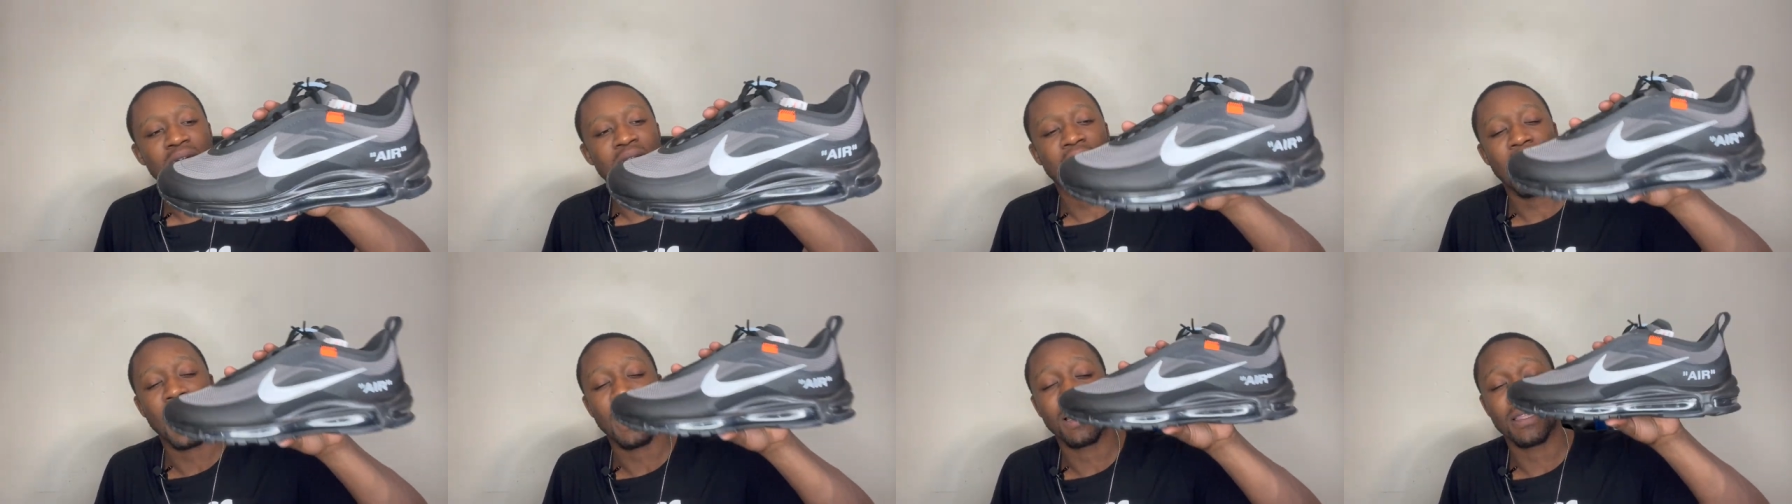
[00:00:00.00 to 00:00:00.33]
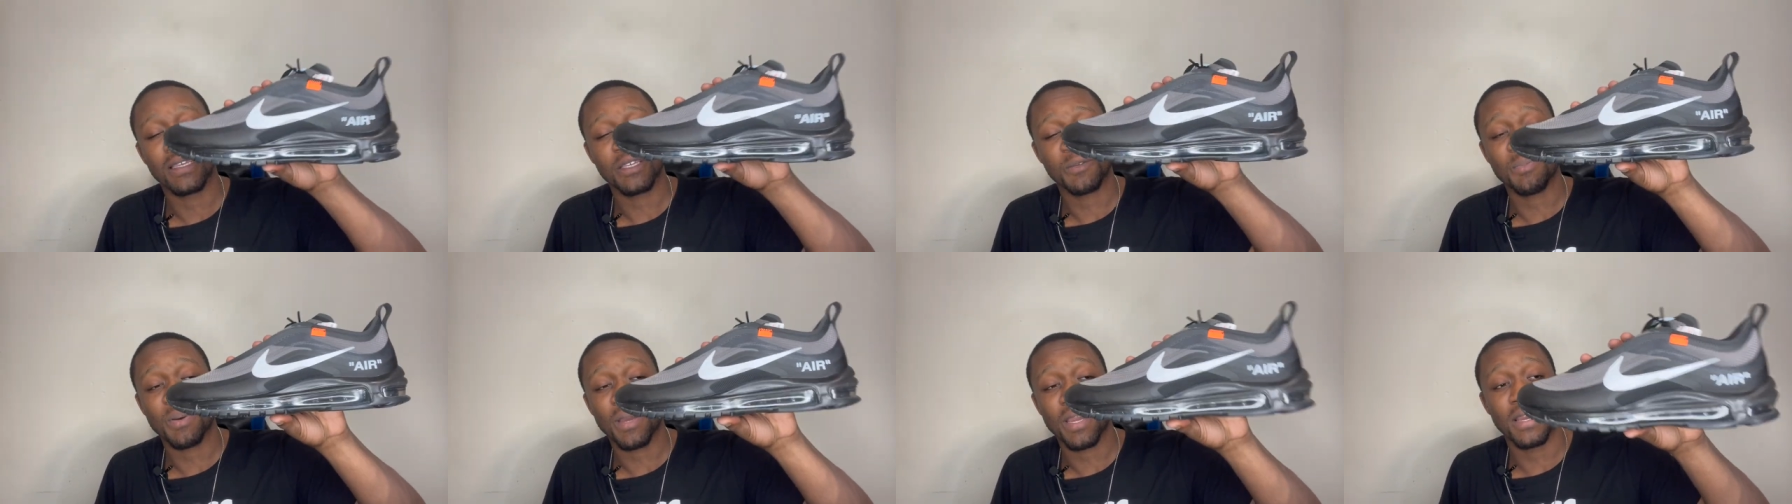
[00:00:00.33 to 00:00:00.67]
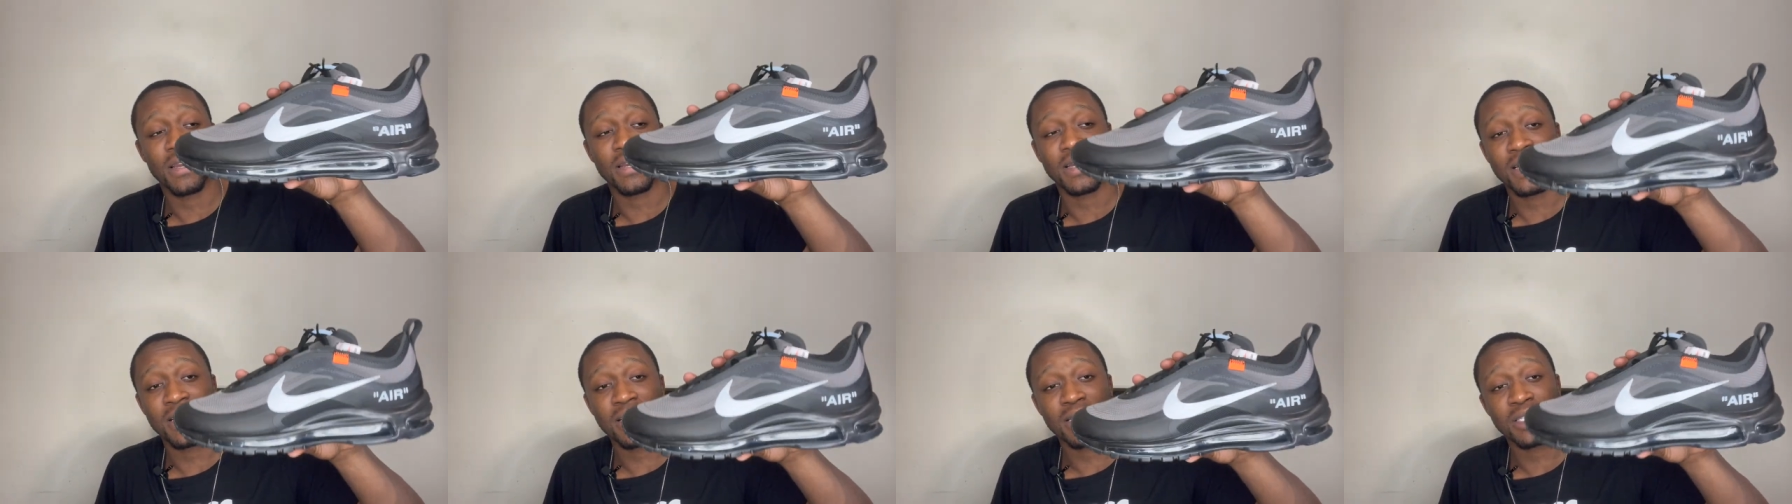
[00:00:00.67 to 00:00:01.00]
how this
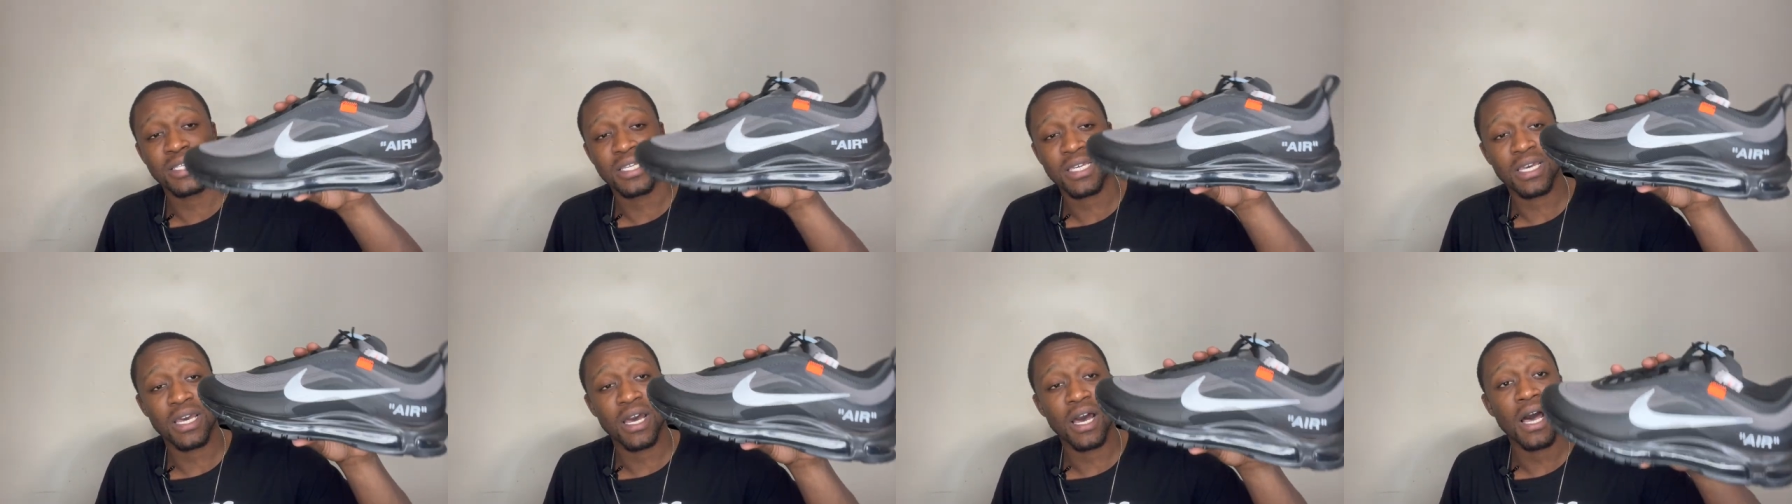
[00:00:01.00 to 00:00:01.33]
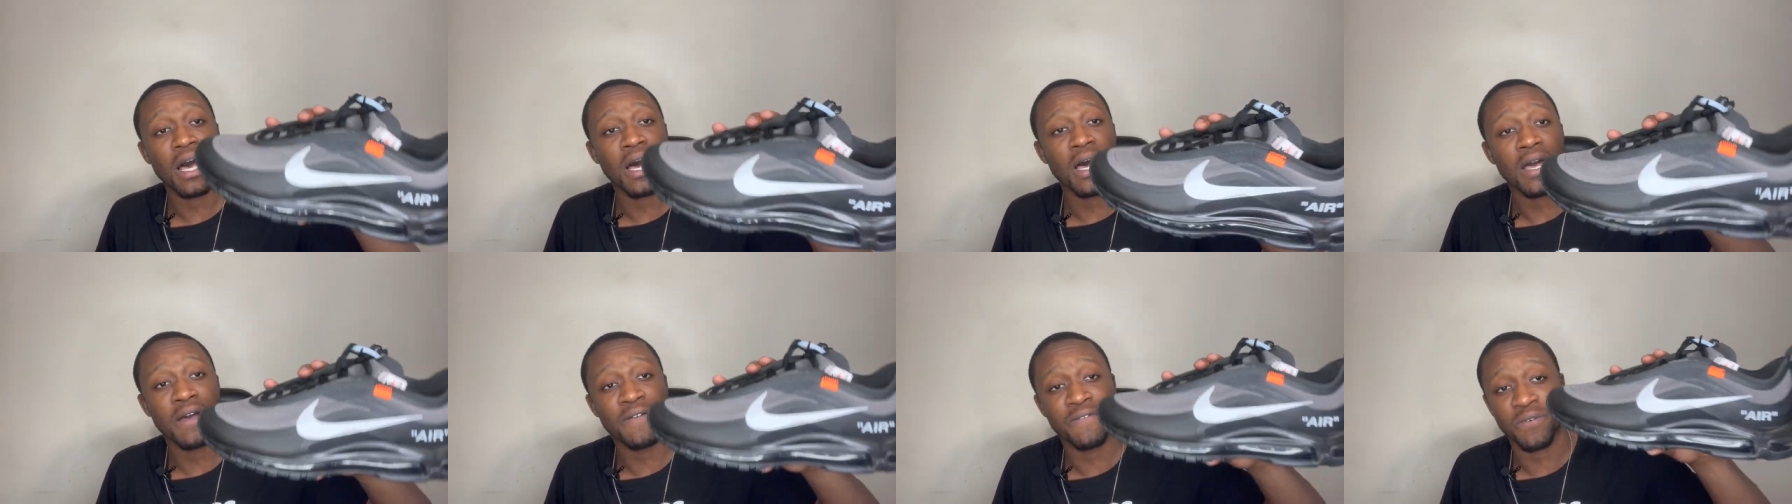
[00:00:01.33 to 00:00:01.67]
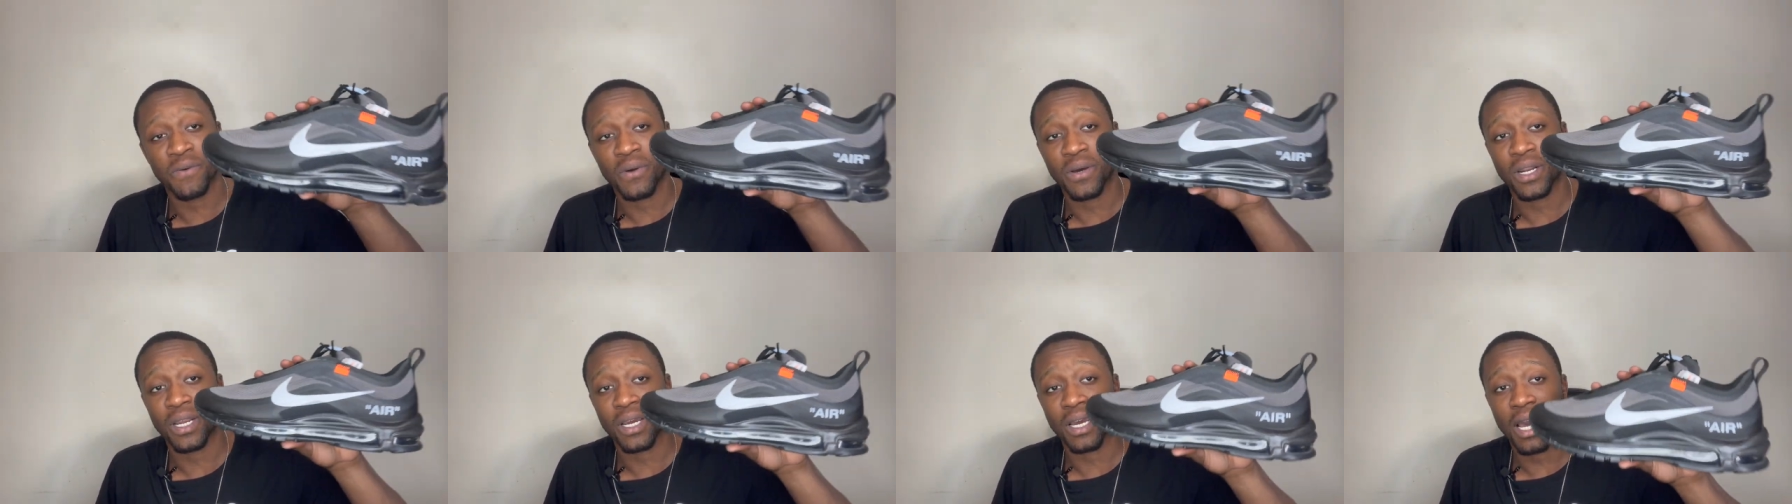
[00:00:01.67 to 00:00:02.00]
pair is to y'all if you
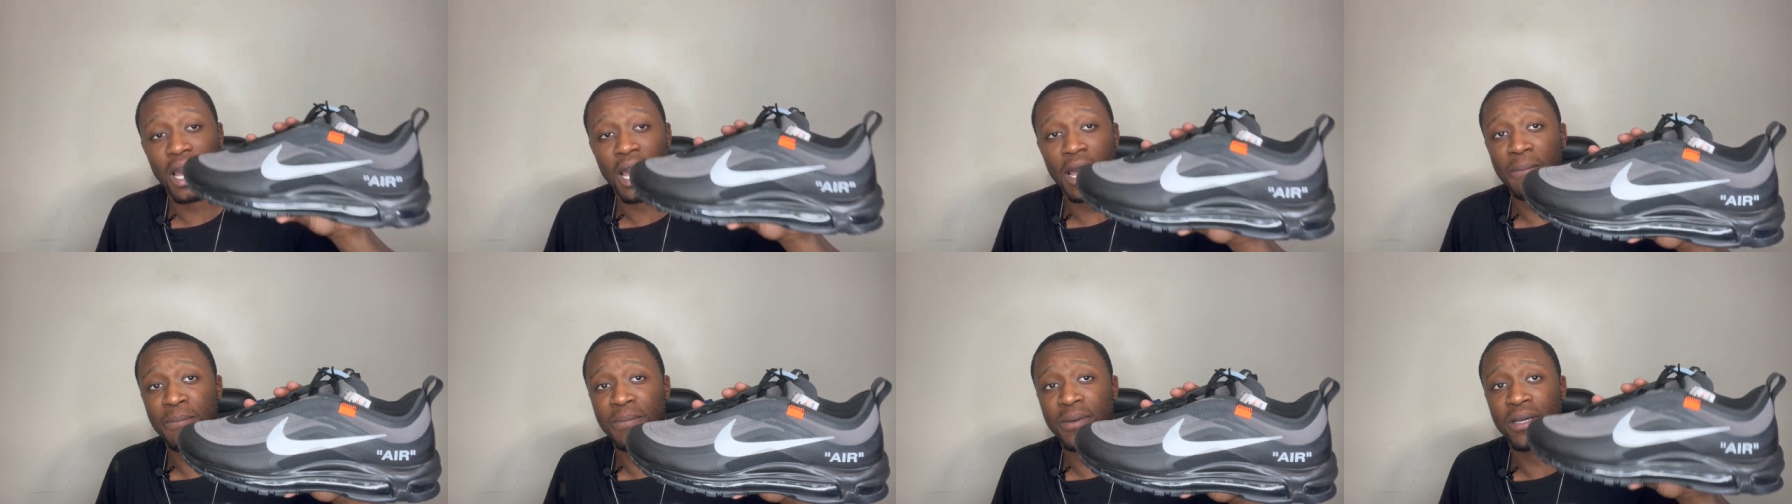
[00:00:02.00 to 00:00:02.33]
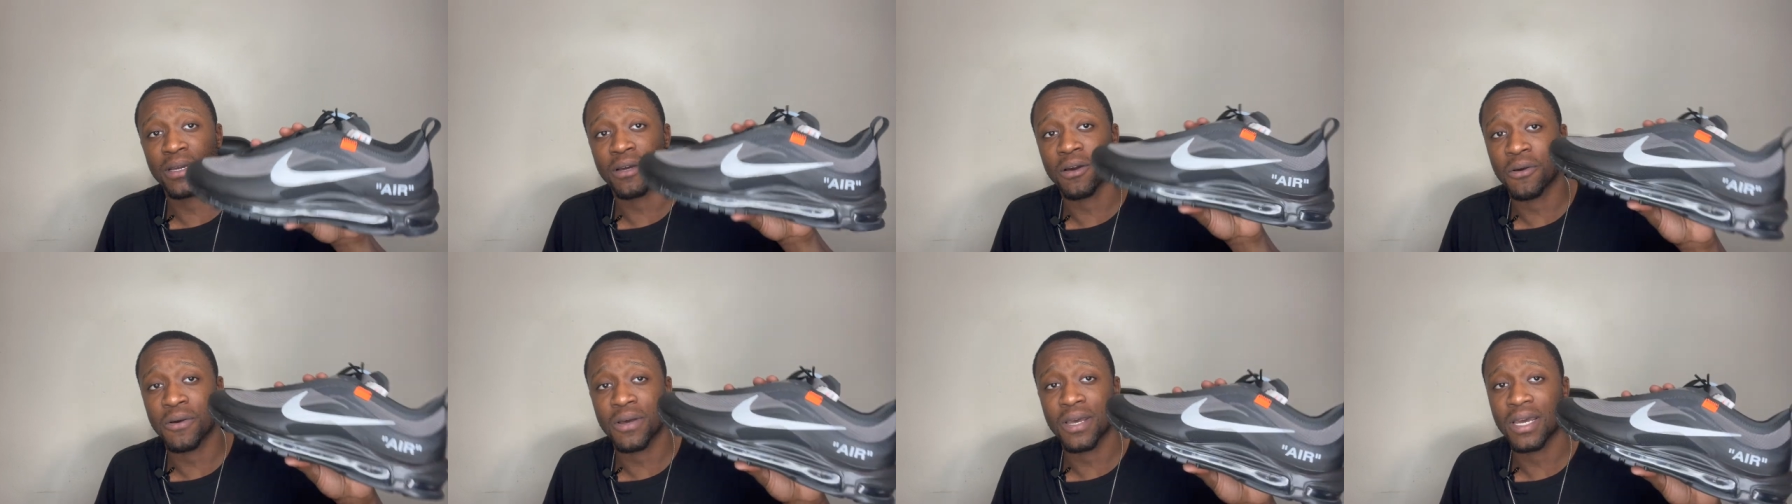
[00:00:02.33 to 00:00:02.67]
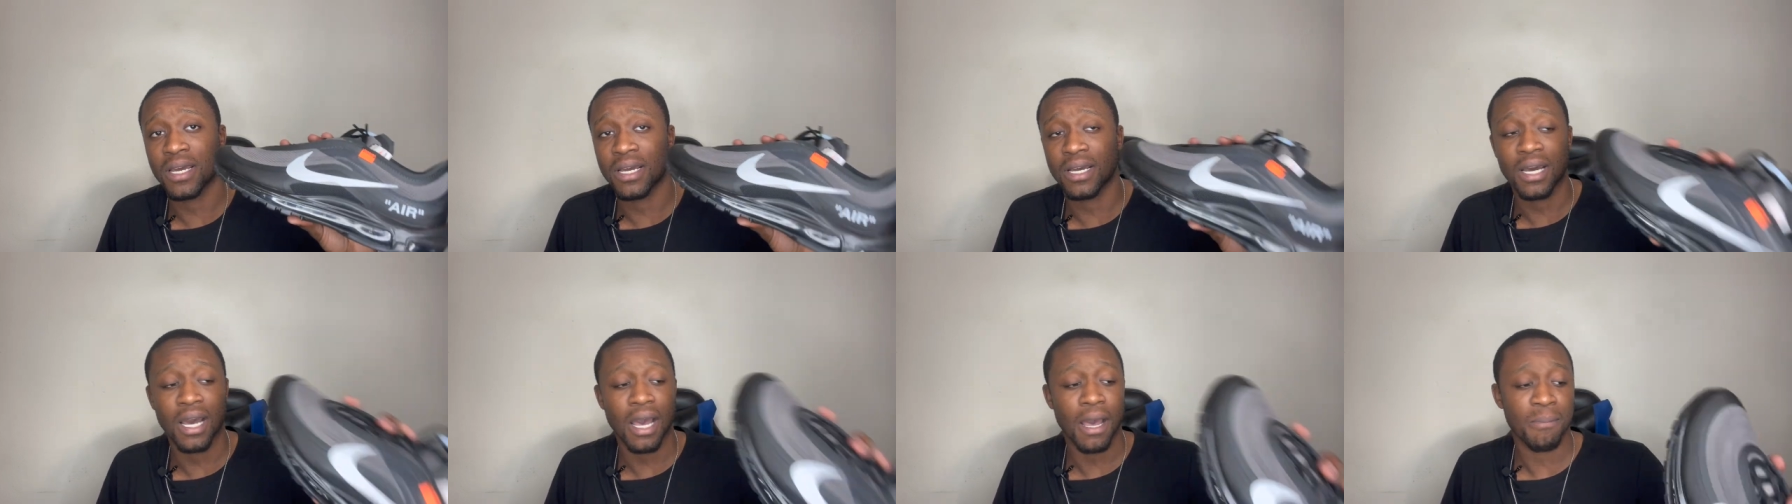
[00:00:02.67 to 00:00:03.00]
want to cop it go ahead
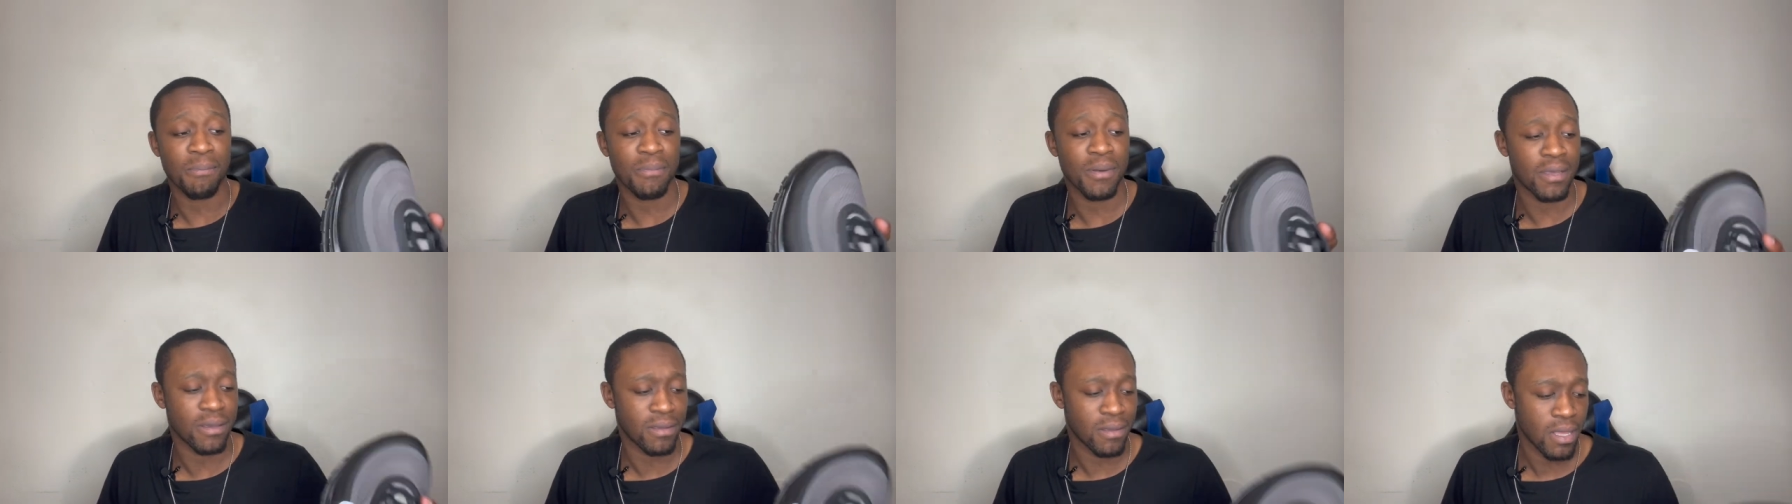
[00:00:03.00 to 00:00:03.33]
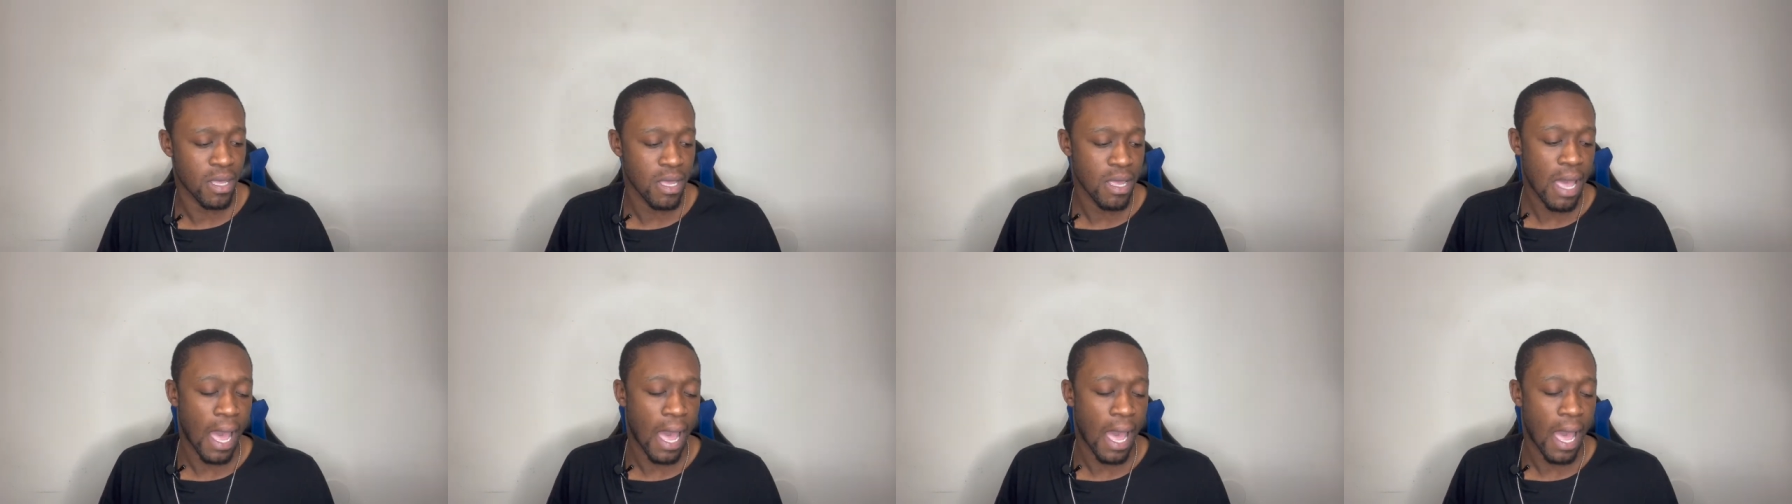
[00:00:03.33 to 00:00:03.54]
and cop it